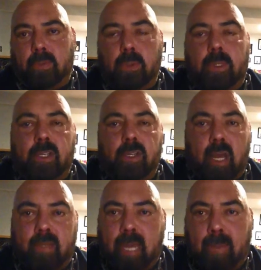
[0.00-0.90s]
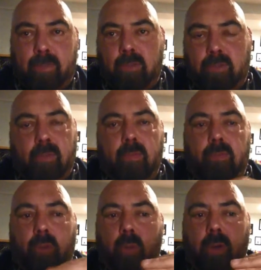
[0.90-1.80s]
You can adopt this
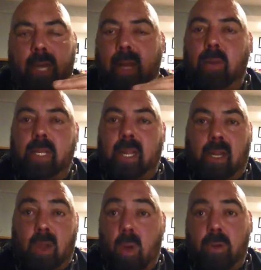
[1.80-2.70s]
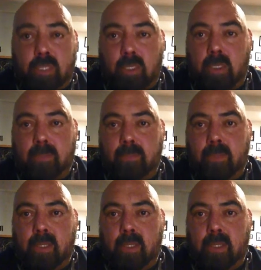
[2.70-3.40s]
for not only a long-term